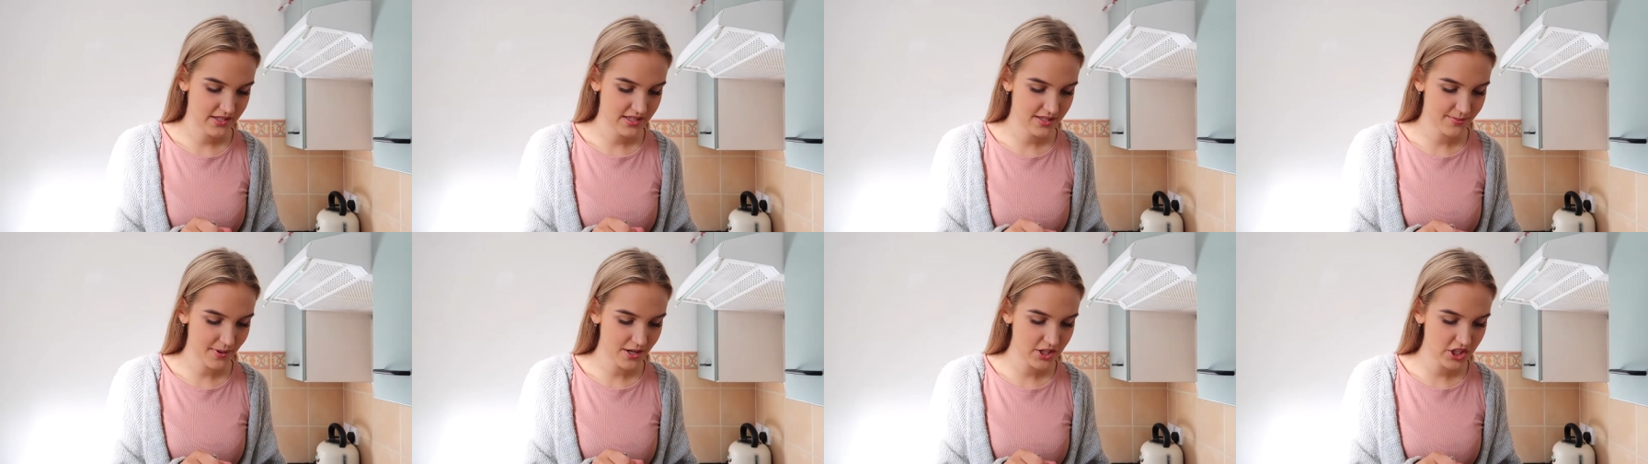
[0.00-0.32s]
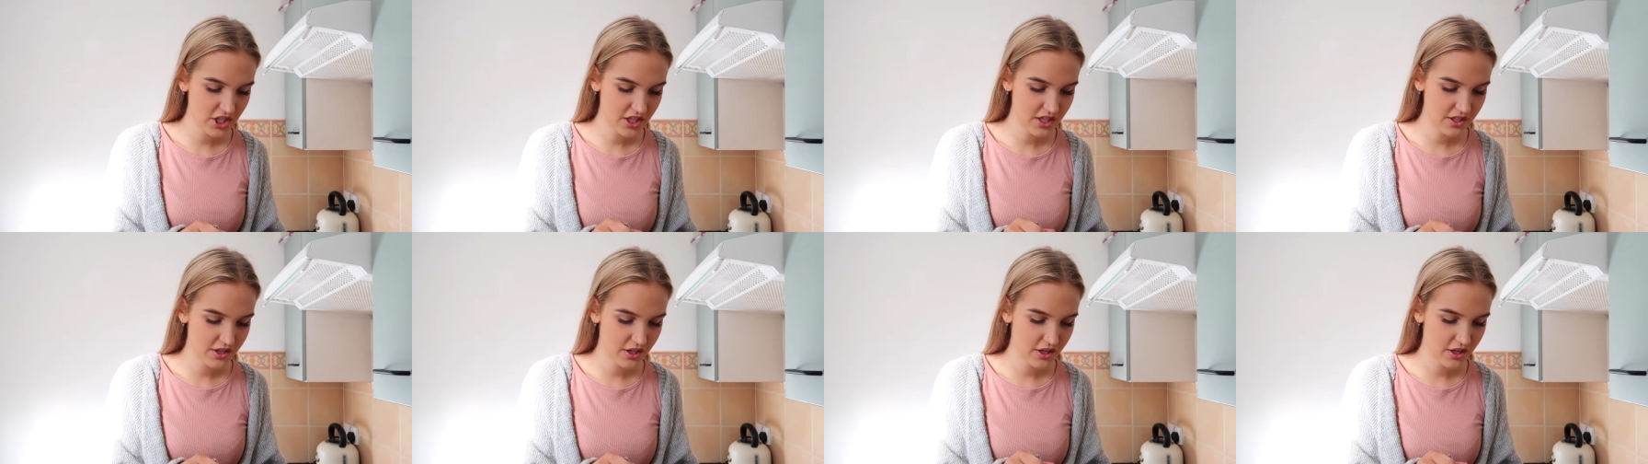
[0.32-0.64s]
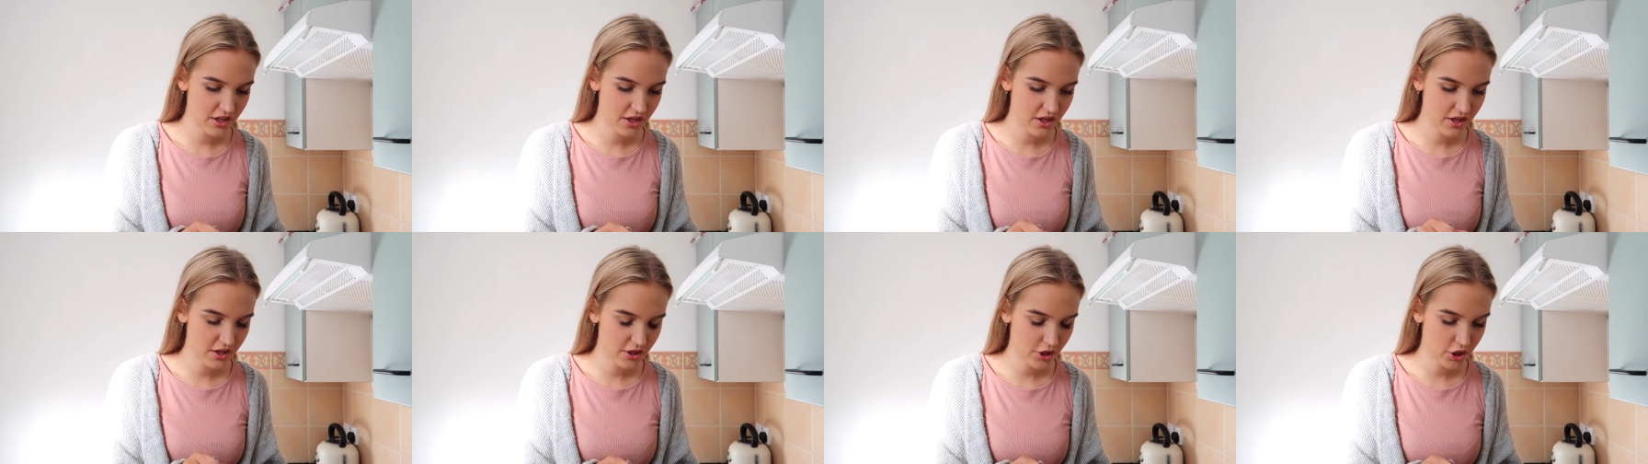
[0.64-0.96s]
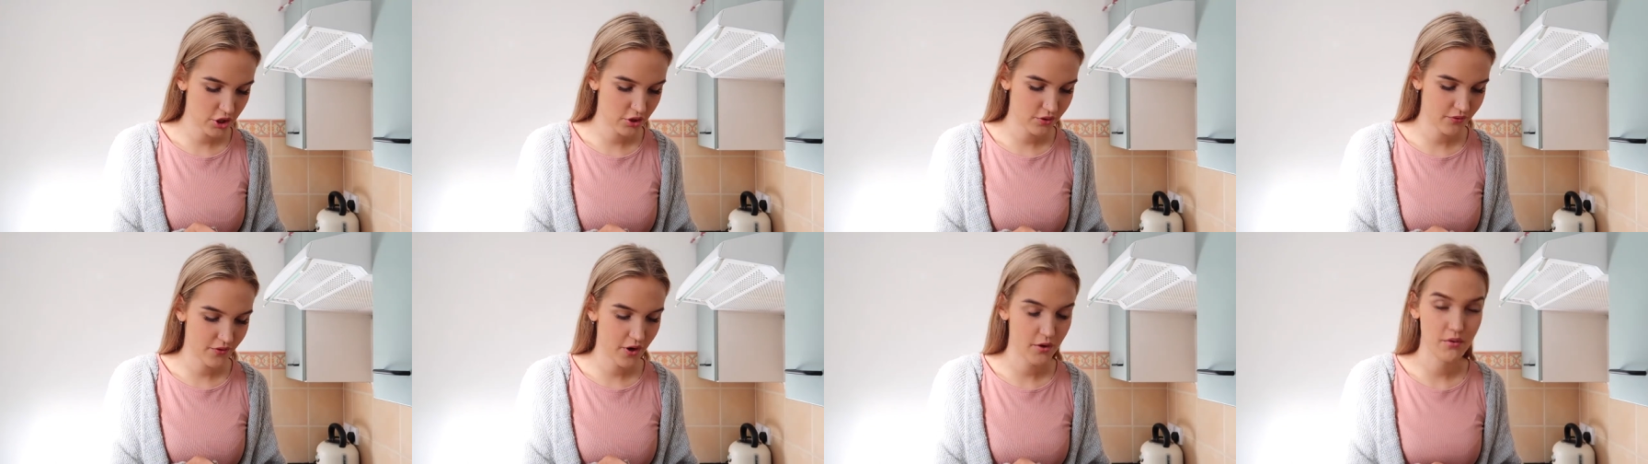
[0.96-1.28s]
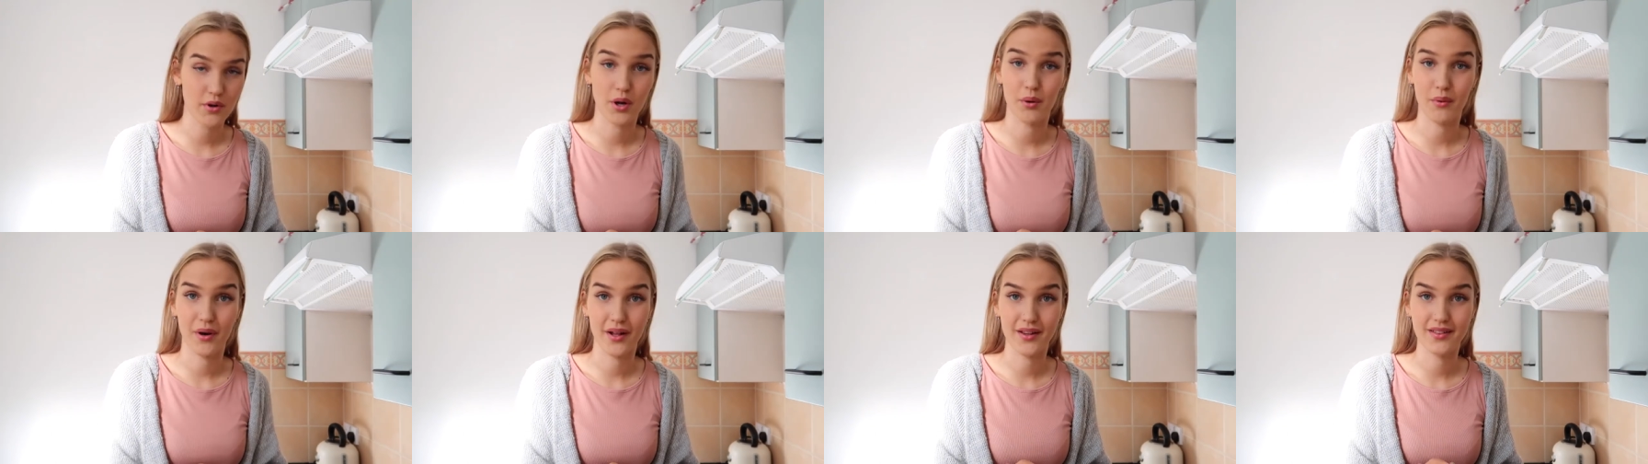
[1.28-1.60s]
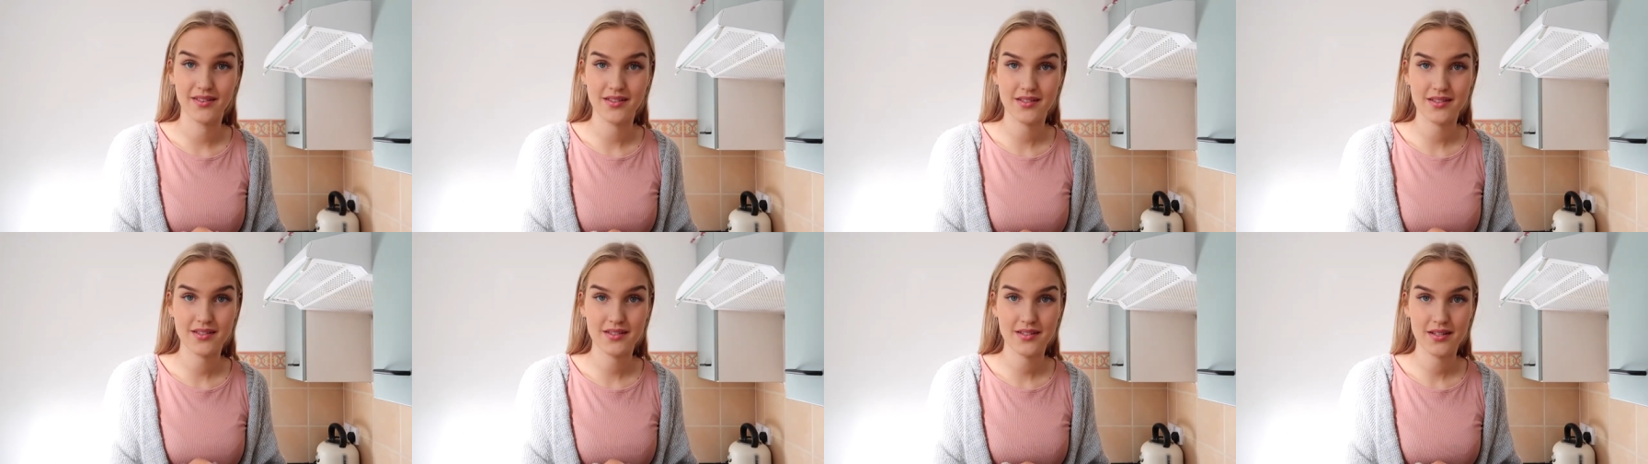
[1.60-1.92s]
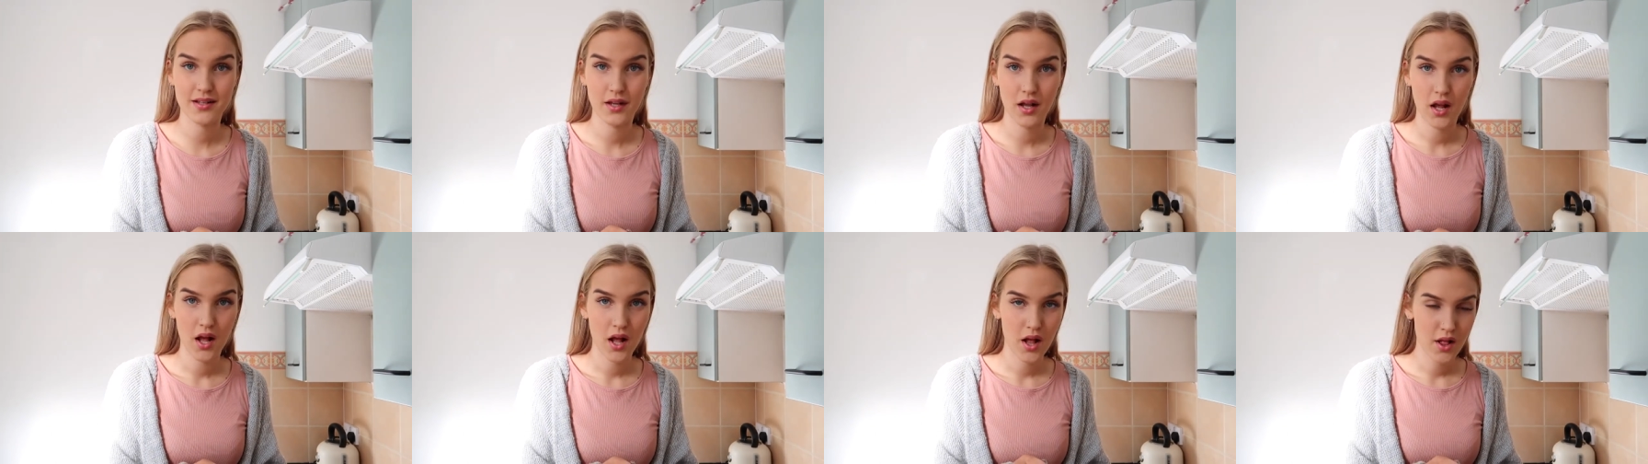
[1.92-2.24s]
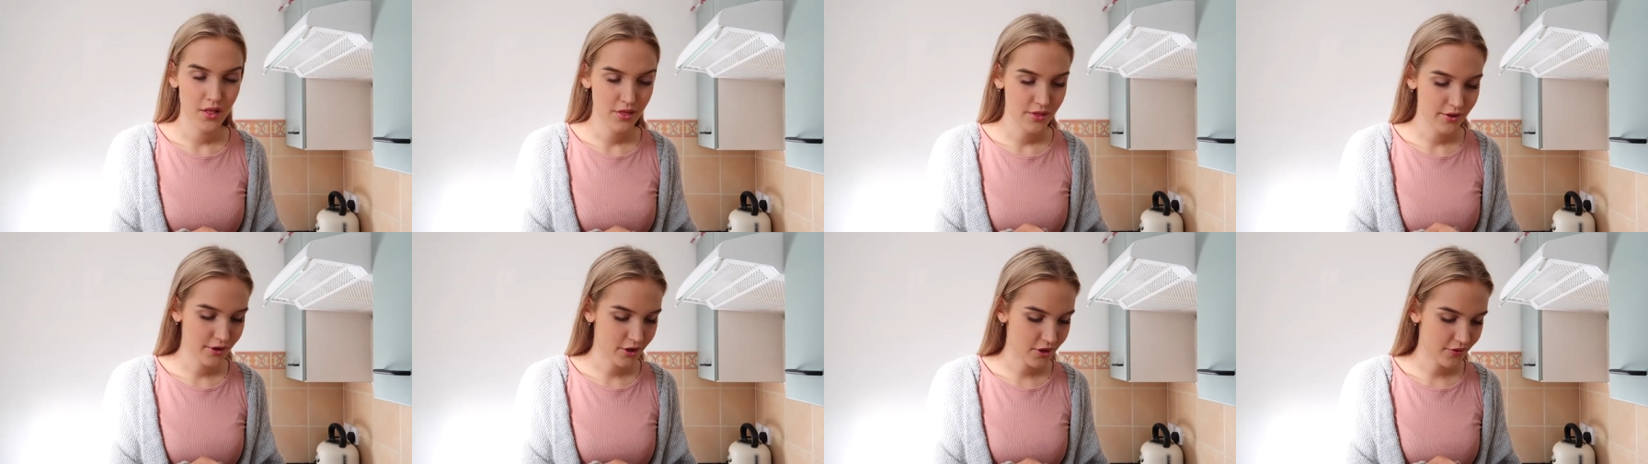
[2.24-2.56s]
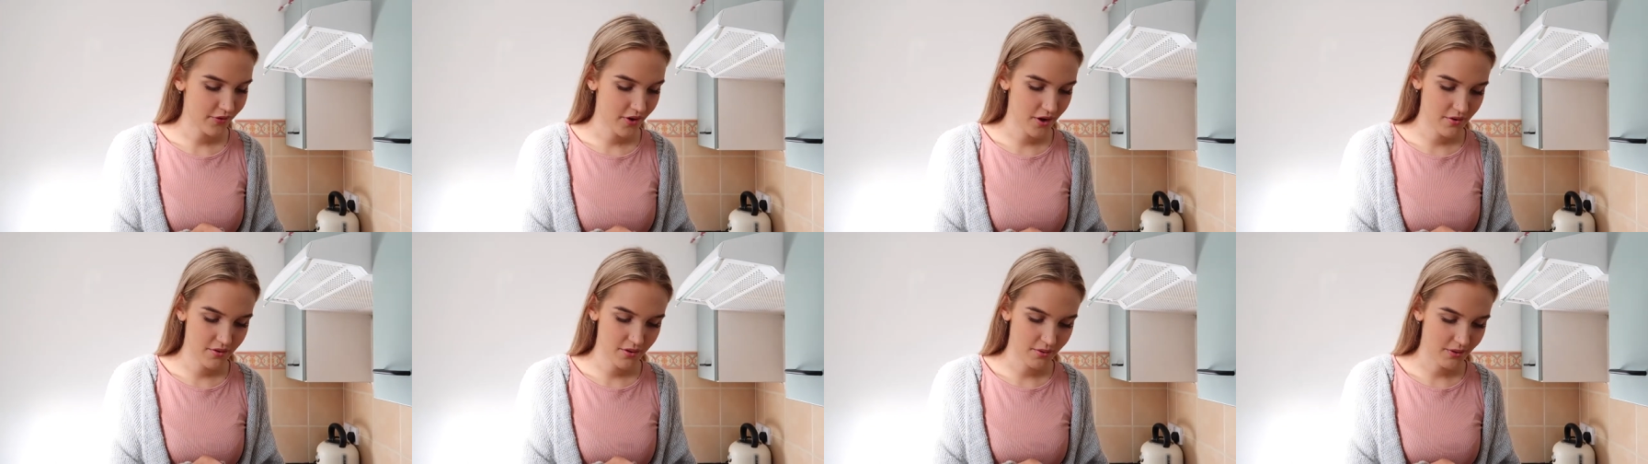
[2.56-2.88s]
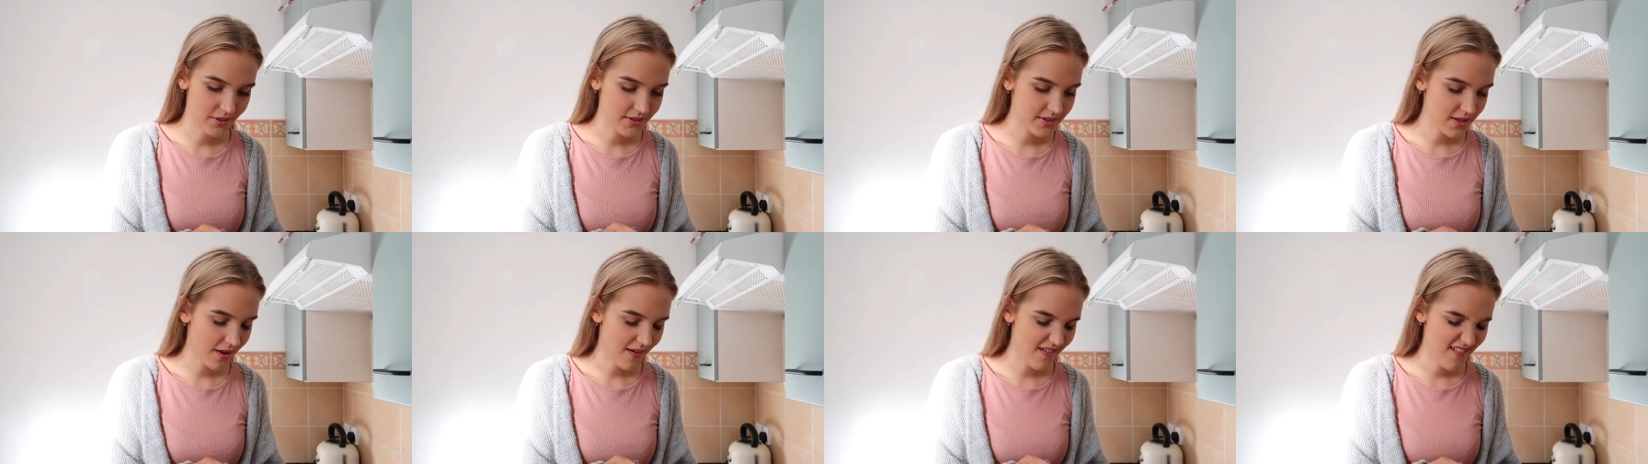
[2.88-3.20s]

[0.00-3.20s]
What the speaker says: Especially the Corona ones. The Corona ones.